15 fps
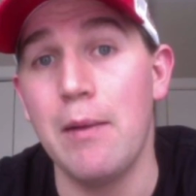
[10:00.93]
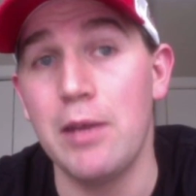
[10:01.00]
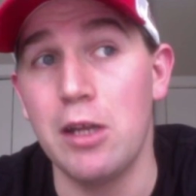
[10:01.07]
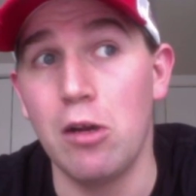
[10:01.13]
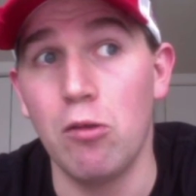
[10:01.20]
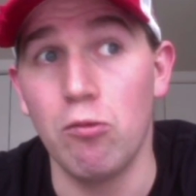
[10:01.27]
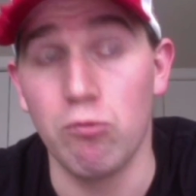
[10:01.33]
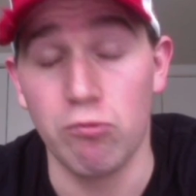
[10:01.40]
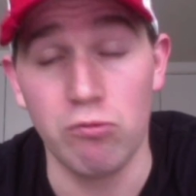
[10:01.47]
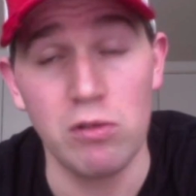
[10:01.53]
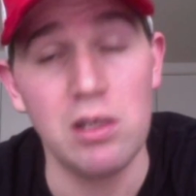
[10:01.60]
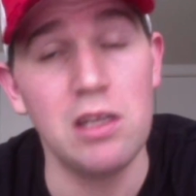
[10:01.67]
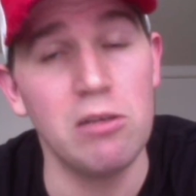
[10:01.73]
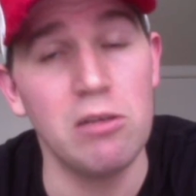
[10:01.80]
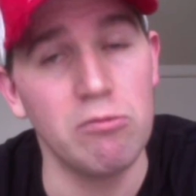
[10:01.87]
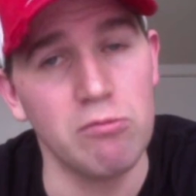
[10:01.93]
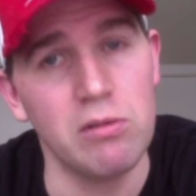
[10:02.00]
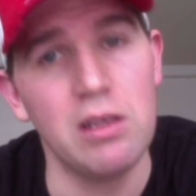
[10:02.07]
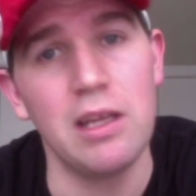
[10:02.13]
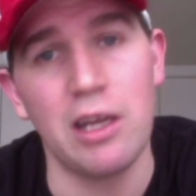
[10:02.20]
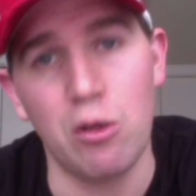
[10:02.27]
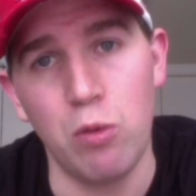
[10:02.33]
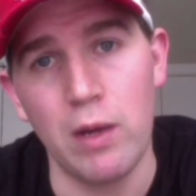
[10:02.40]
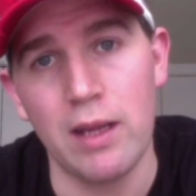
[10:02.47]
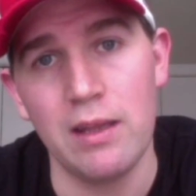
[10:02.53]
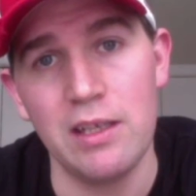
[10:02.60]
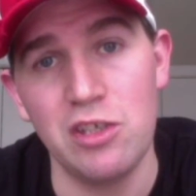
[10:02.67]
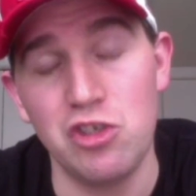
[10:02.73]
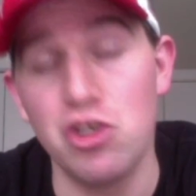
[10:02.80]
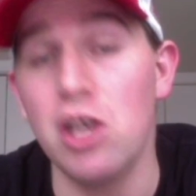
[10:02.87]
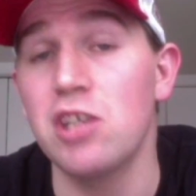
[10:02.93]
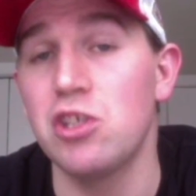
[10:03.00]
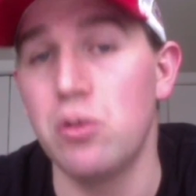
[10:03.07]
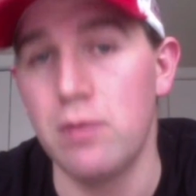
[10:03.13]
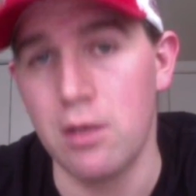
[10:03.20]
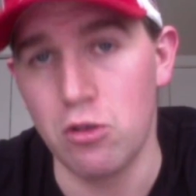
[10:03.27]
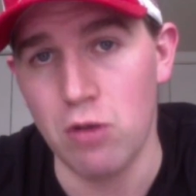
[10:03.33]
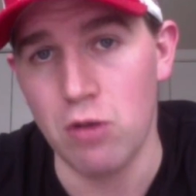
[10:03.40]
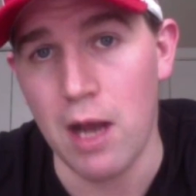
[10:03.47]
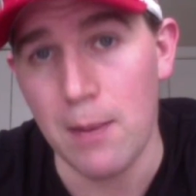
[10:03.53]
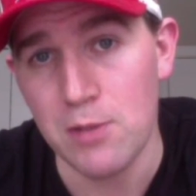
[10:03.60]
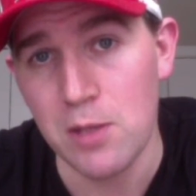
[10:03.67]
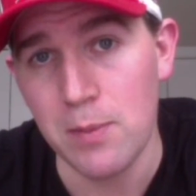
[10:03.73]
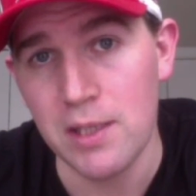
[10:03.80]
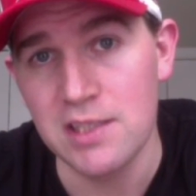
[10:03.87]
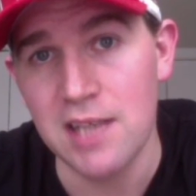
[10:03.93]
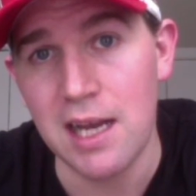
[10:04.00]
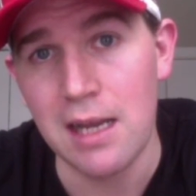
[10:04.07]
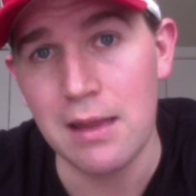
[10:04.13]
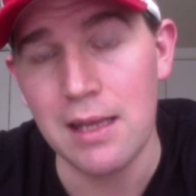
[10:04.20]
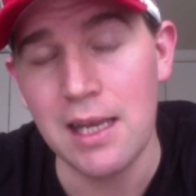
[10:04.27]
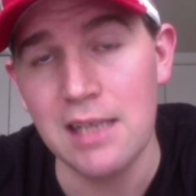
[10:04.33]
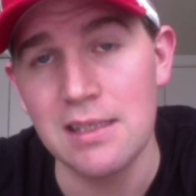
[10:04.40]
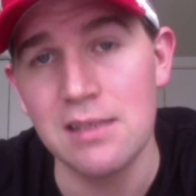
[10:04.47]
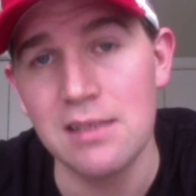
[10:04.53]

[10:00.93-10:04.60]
really, really quickly, just doing the drop shipping side of things.